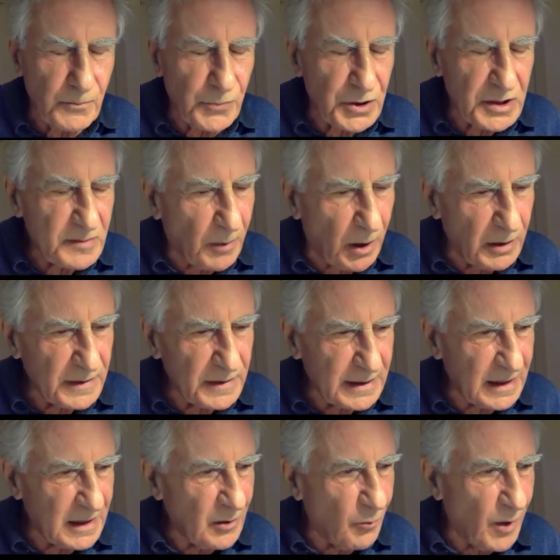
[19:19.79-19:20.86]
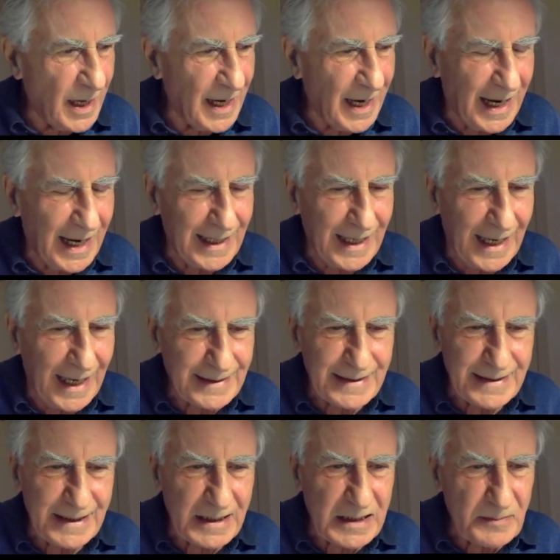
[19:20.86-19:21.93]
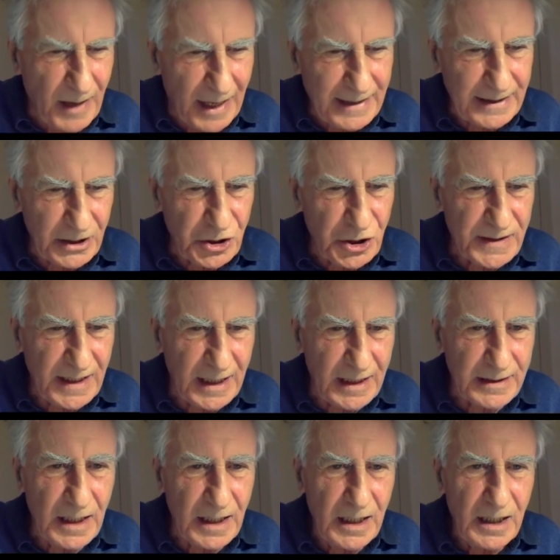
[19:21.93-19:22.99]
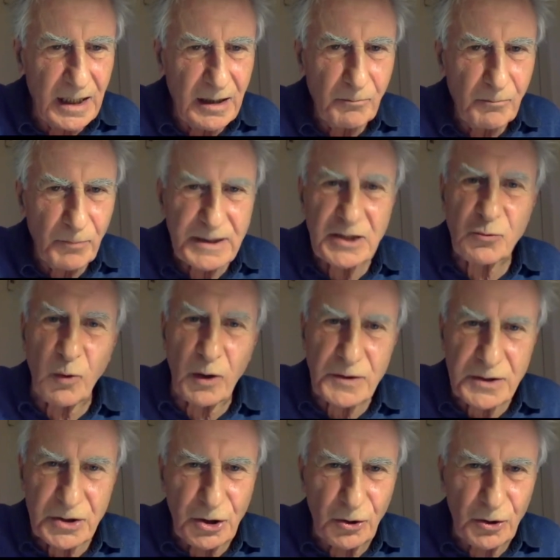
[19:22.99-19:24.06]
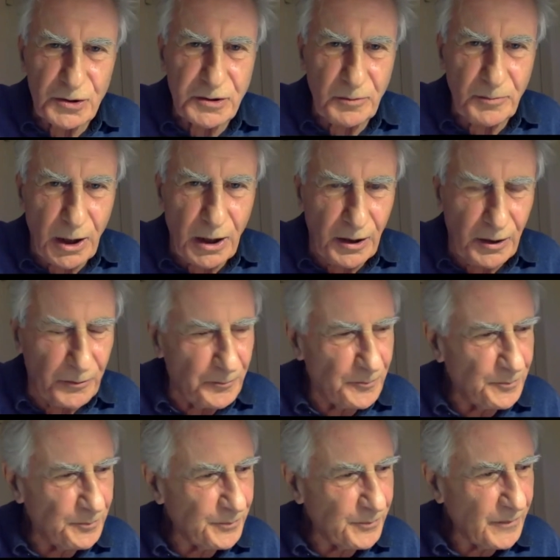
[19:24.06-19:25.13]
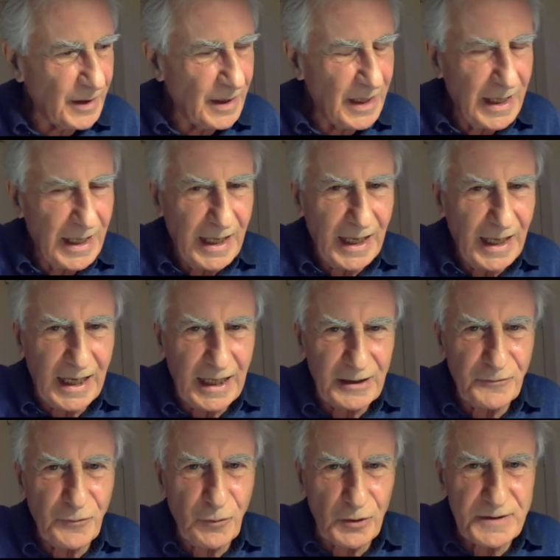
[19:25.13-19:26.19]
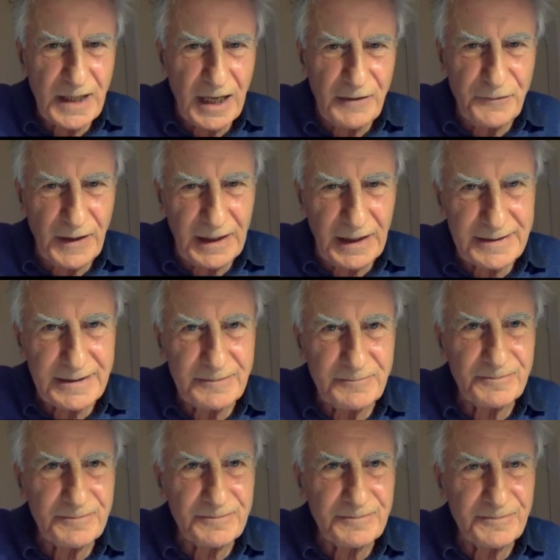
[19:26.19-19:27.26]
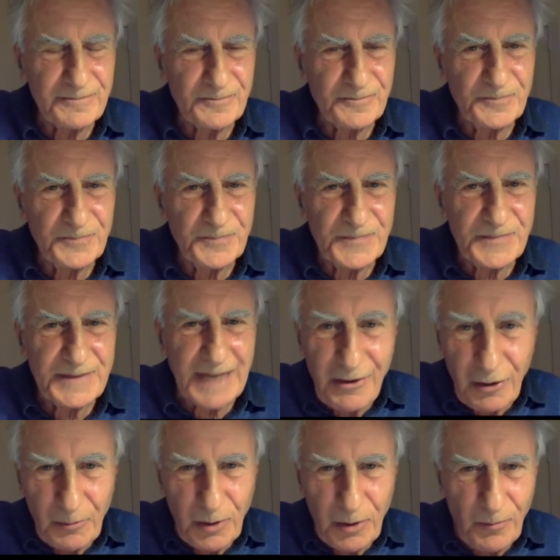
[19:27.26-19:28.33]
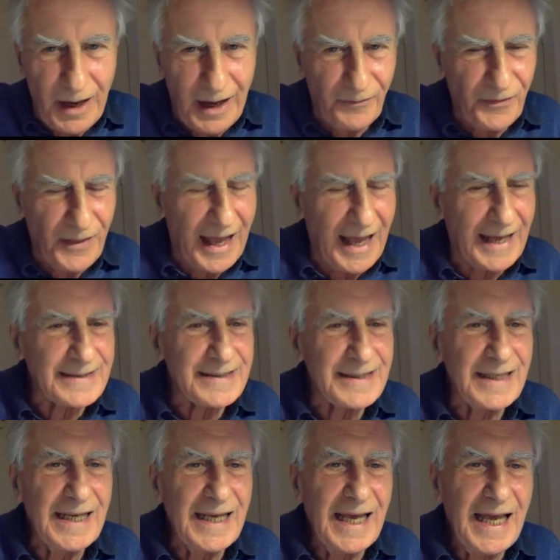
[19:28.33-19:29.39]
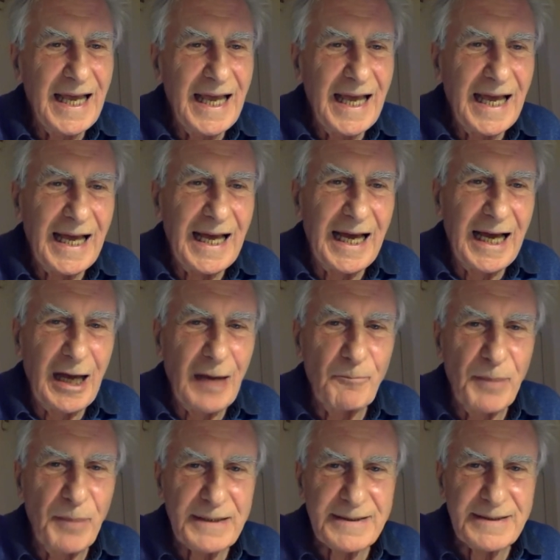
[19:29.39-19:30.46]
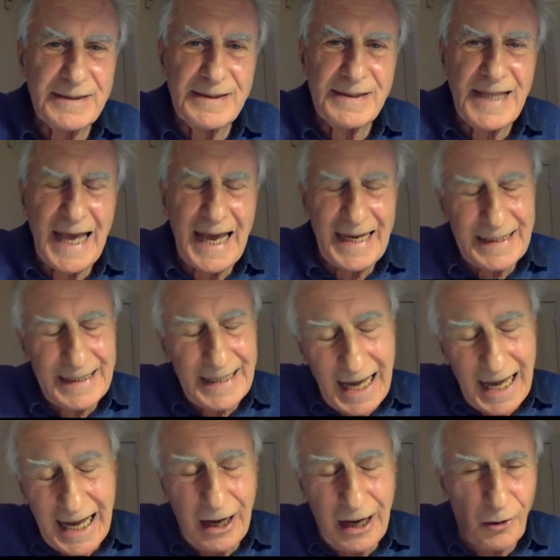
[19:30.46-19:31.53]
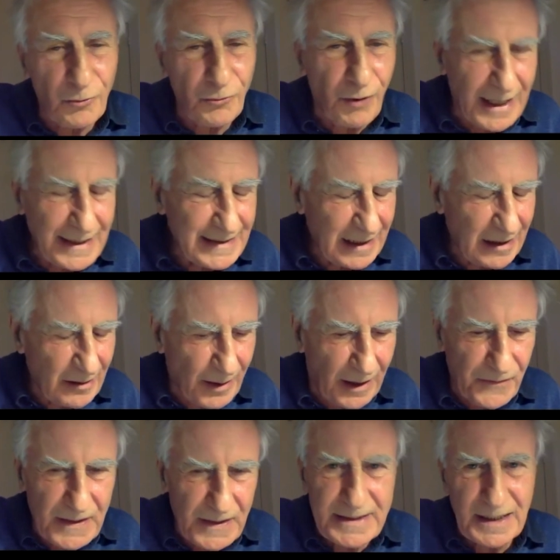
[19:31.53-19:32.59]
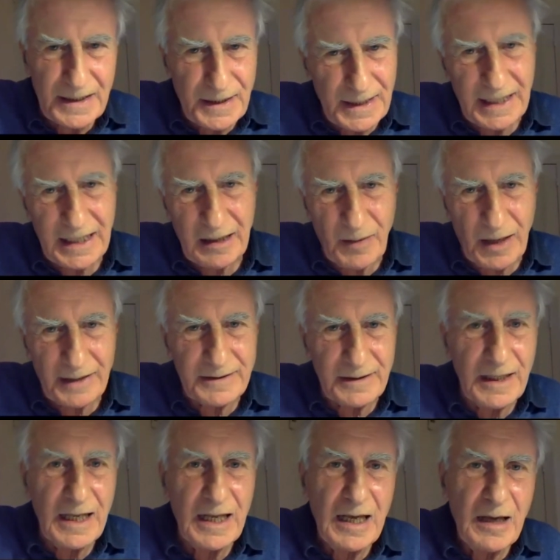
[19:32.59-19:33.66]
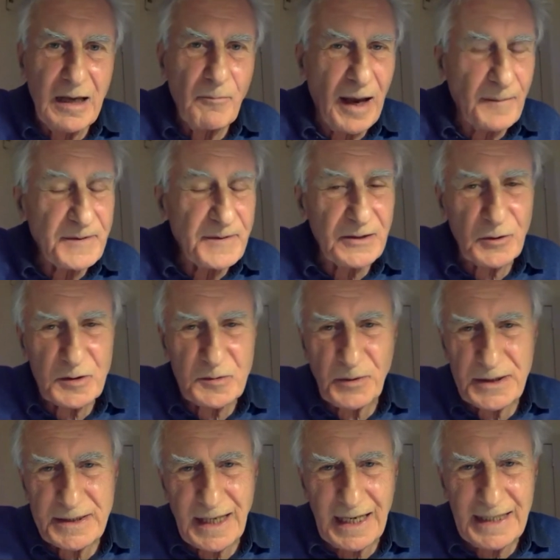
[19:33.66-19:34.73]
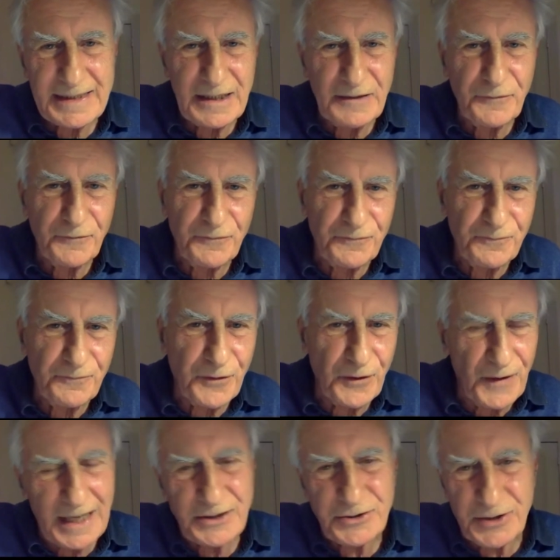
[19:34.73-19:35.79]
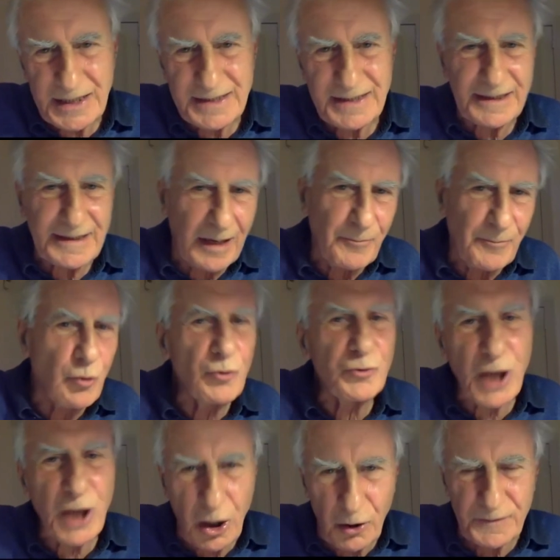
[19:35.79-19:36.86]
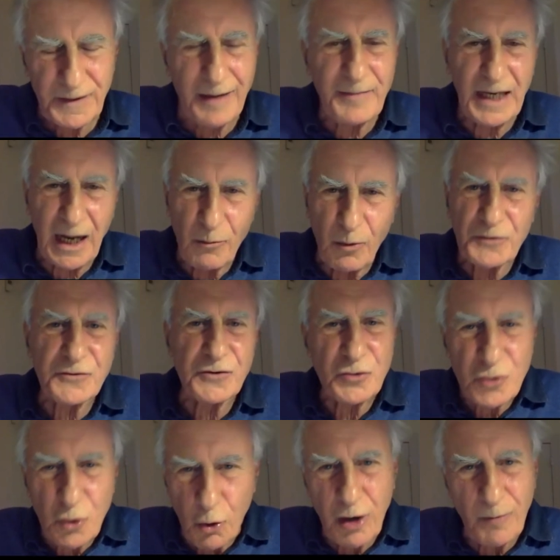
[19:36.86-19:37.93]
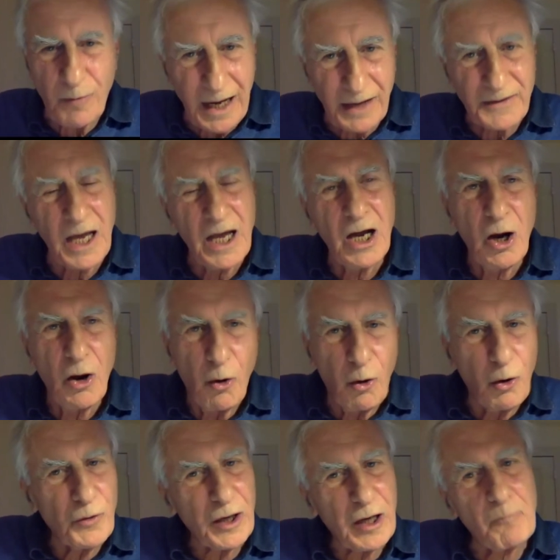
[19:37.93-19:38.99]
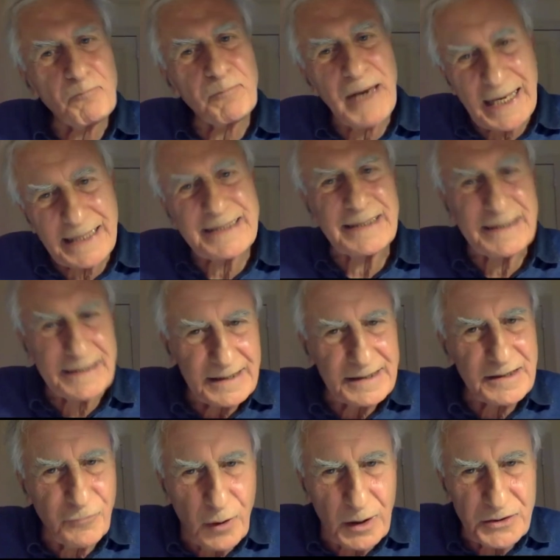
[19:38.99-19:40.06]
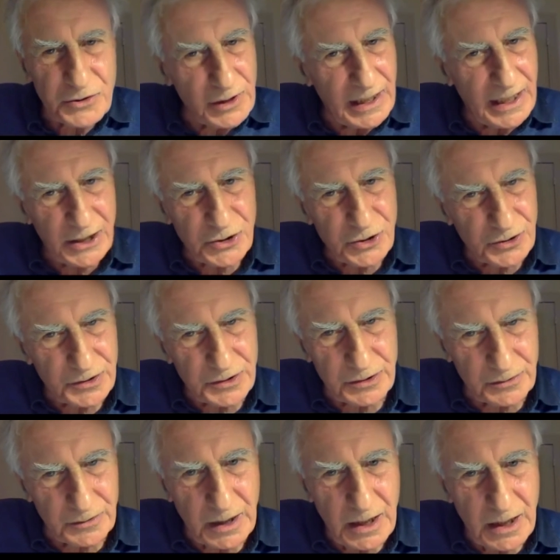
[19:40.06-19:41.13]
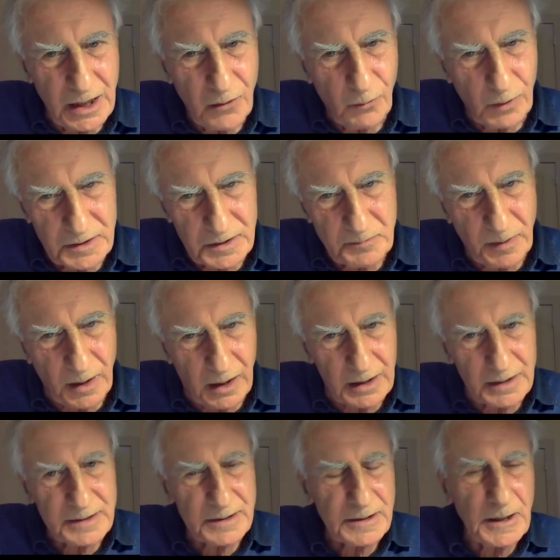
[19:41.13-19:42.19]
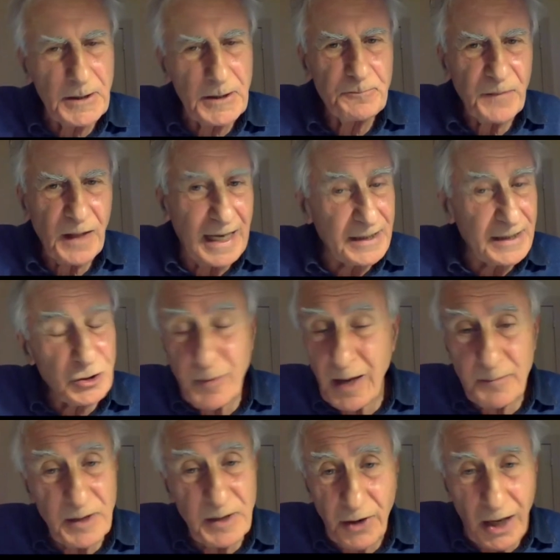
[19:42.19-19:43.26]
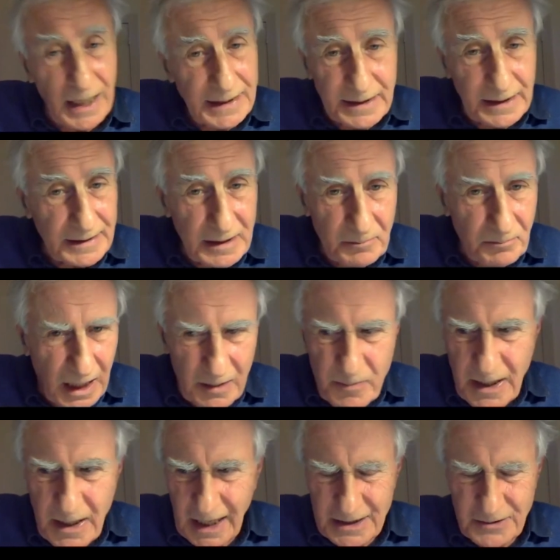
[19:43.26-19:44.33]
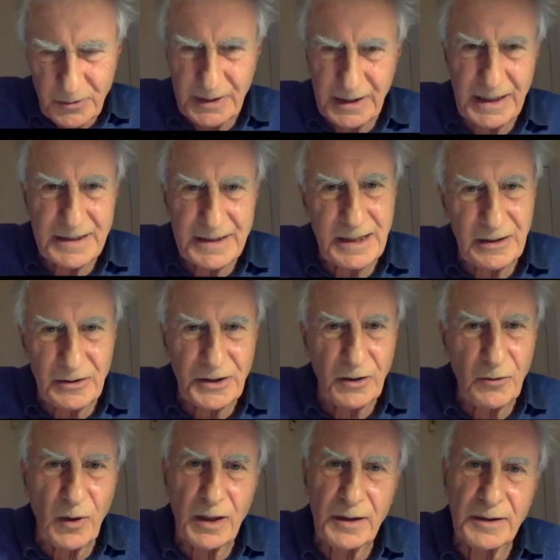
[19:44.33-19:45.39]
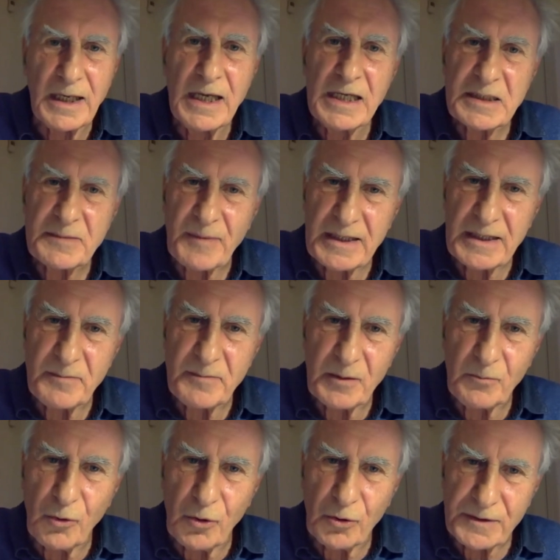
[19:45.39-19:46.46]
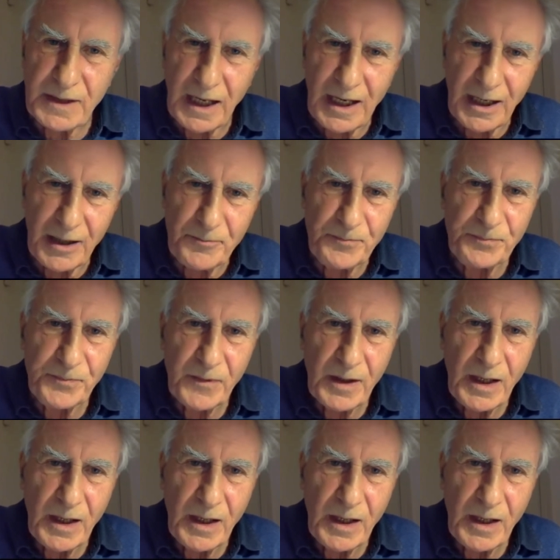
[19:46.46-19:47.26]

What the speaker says: responded in a way I hadn't expected. She said, "But it wasn't yours to burn." And of course, I felt terrible about that. But then now writing about this and thinking about it, perhaps it was precisely for that reason that who knows? I mean, I want to talk about all the complexities of one's relation to one's past. And you may be right that it may be as one gets older, one spends a bit more time